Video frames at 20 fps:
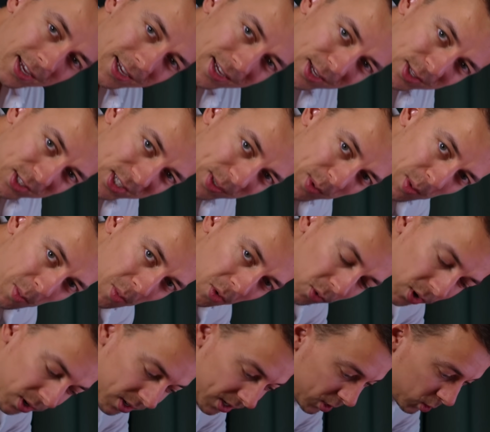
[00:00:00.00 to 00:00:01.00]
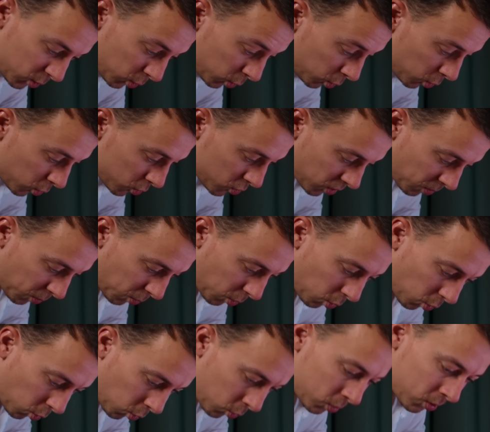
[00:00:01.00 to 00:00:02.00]
And tip number 1 is to use some
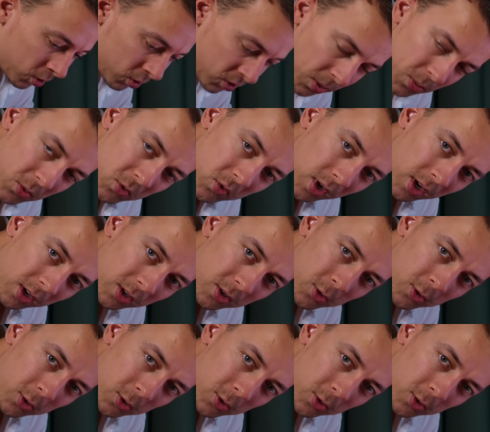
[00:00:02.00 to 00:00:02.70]
old substrate.